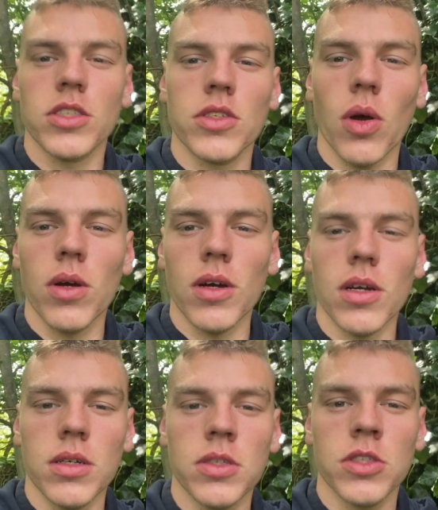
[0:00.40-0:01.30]
start
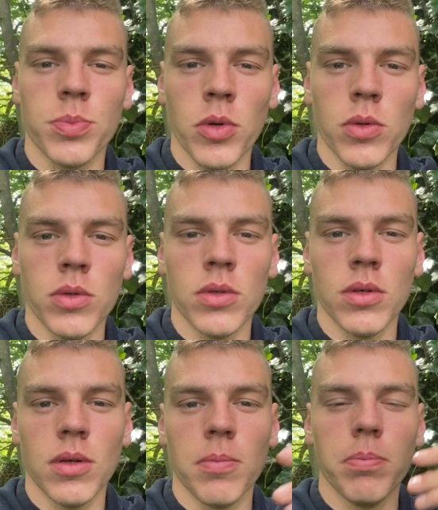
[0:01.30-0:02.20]
small,
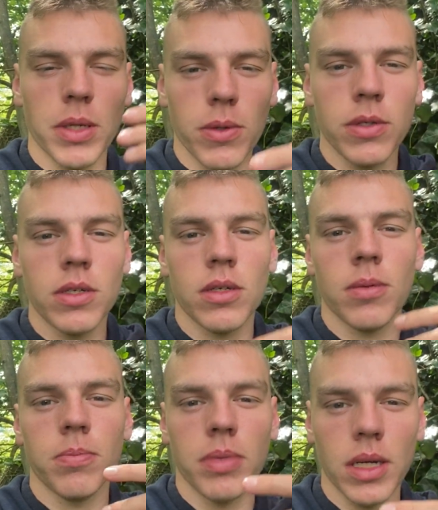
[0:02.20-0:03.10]
build
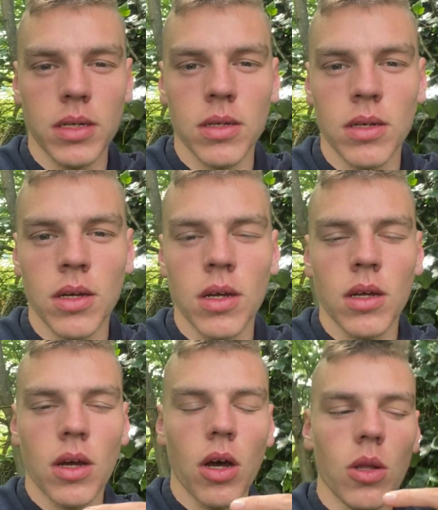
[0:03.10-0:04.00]
big.
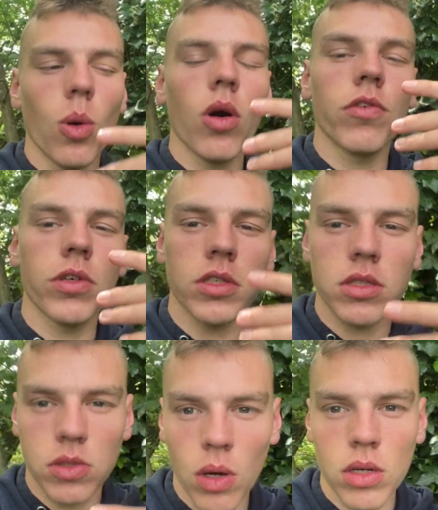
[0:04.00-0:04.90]
A lot of us
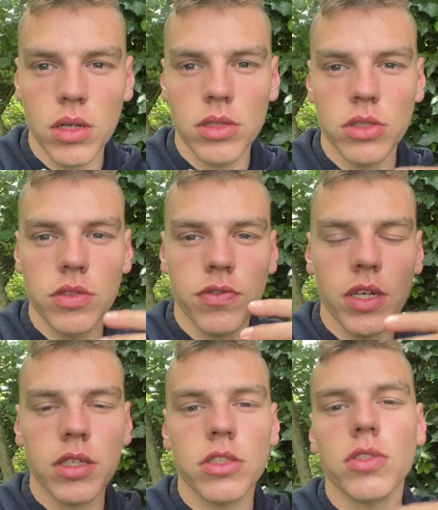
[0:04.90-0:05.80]
start new
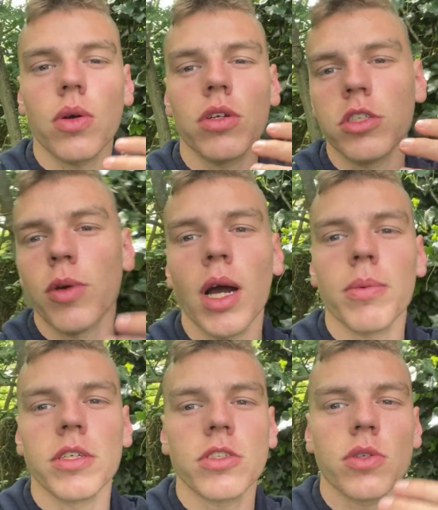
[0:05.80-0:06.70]
things, start new
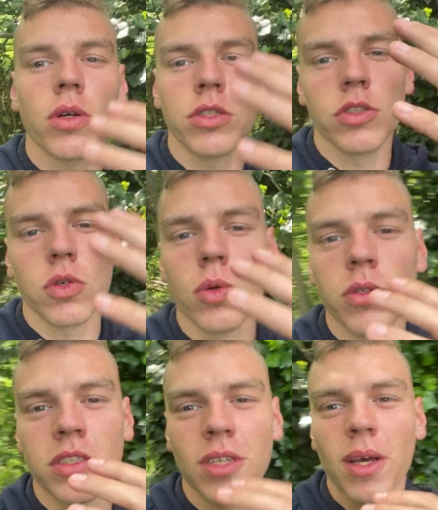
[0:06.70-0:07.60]
habits, start new
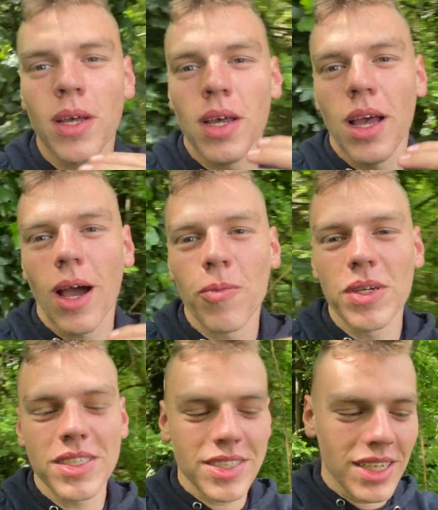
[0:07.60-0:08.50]
goals, and
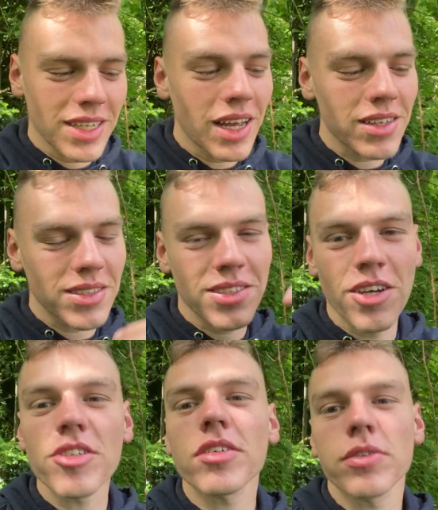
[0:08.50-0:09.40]
we see
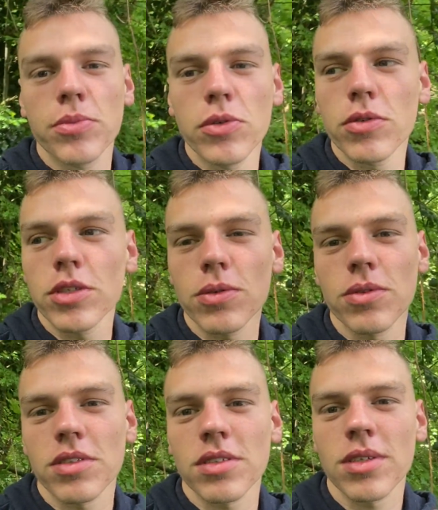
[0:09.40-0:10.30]
such small
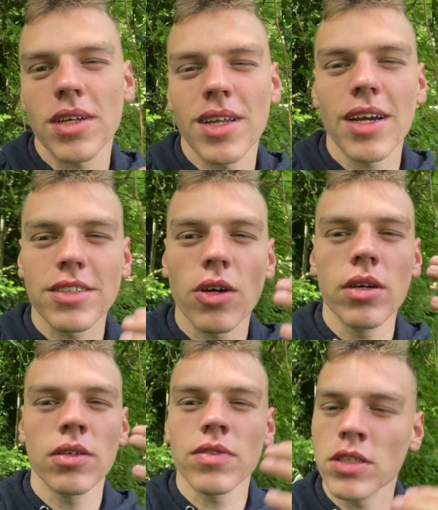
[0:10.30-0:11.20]
results that it's
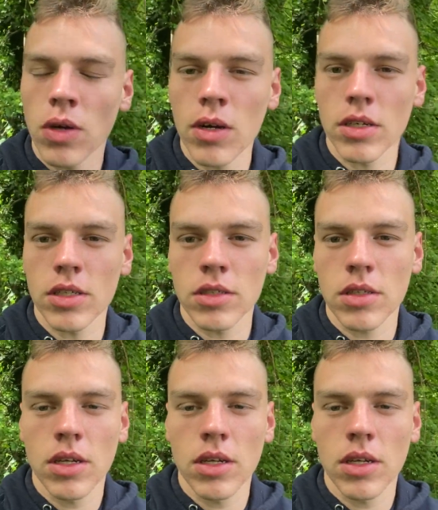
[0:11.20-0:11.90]
kind of disheartening.